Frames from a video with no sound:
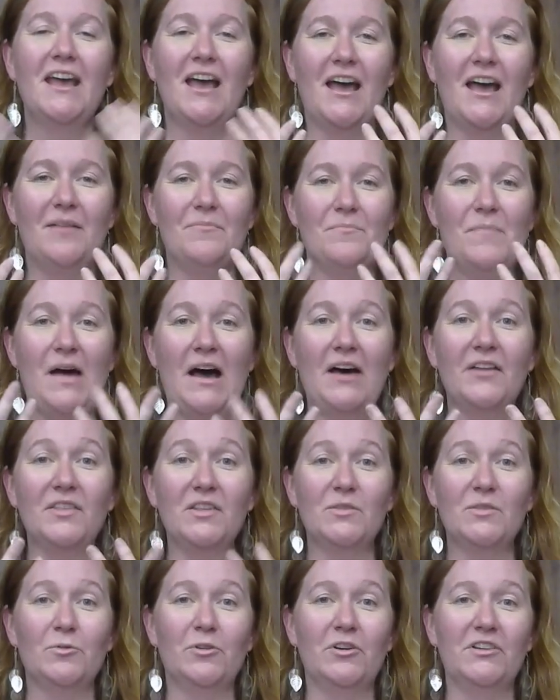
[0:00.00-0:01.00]

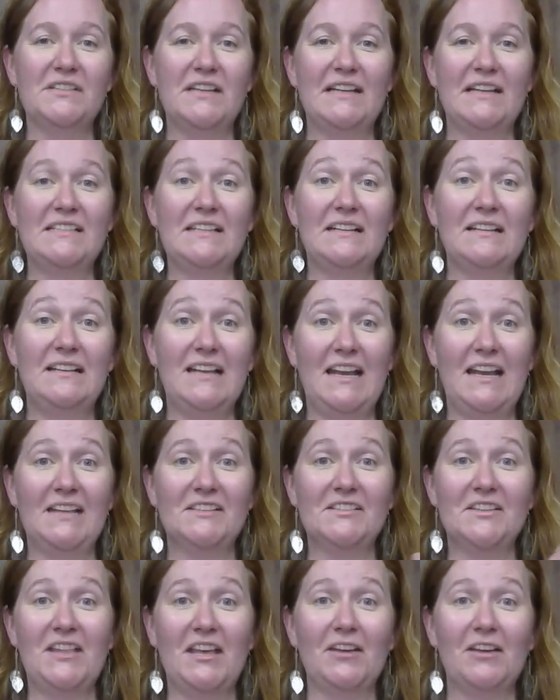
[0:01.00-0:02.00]
mouthing the words nice and clearly
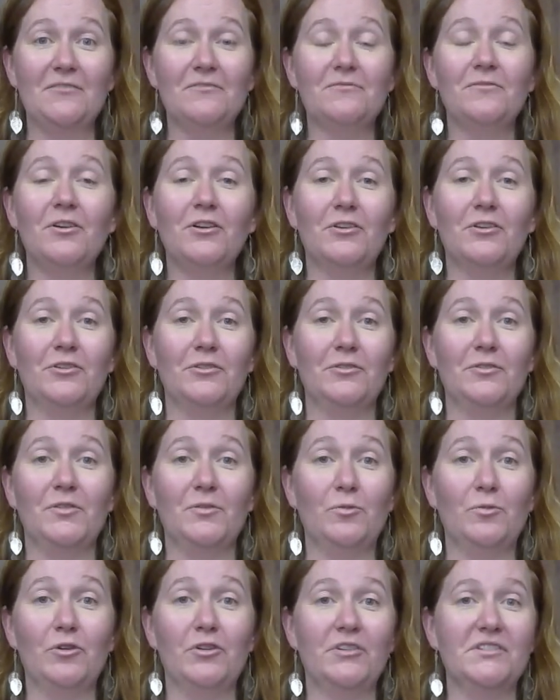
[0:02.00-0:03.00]
so they can follow
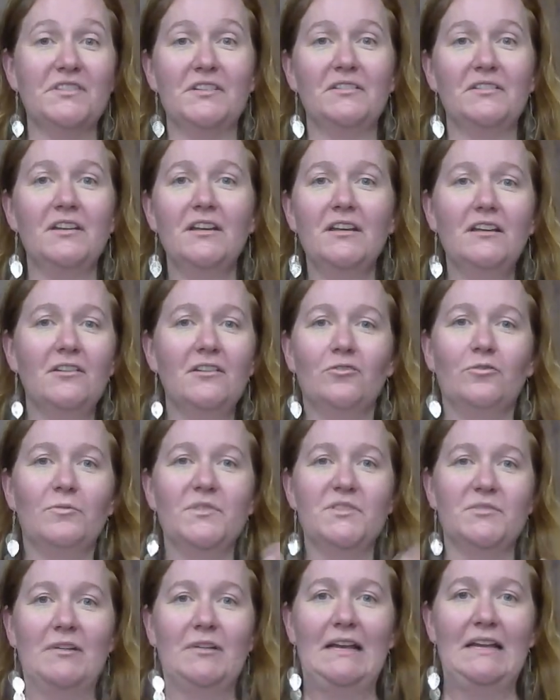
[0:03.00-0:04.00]
the words and
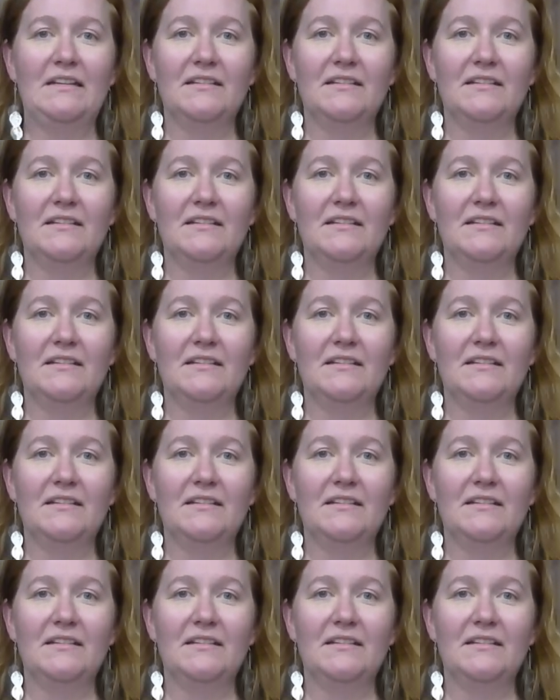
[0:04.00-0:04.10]
almost really